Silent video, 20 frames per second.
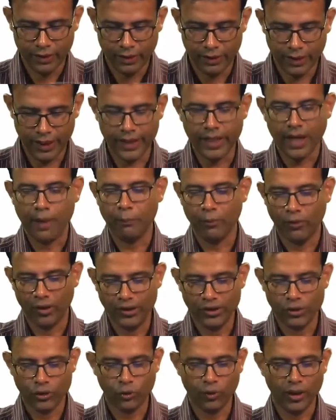data
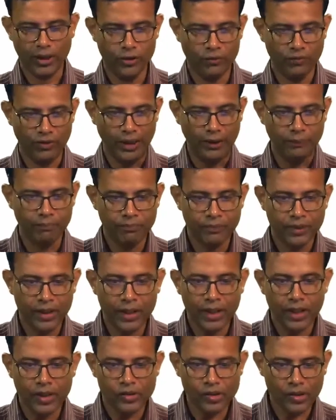points quite well.
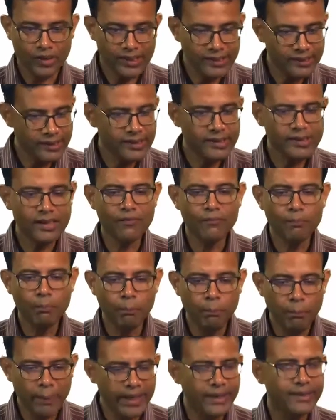So, this is a
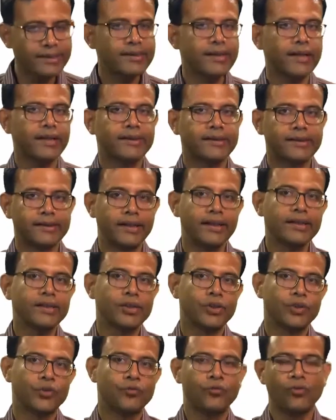big
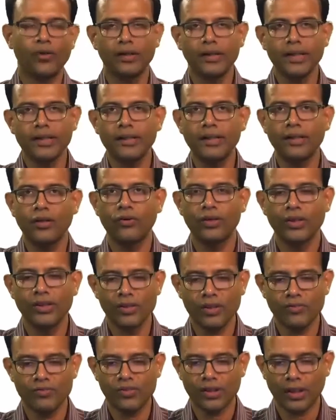success for the
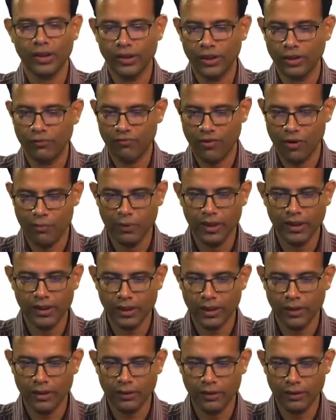theories of structure
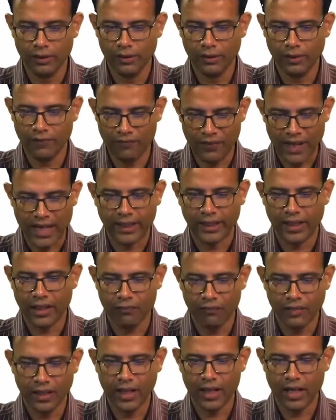formation, the fact that
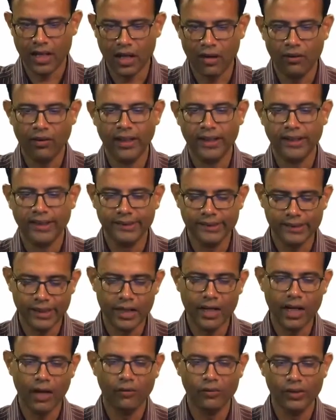we can now
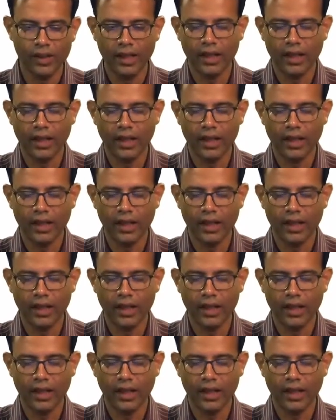understand how the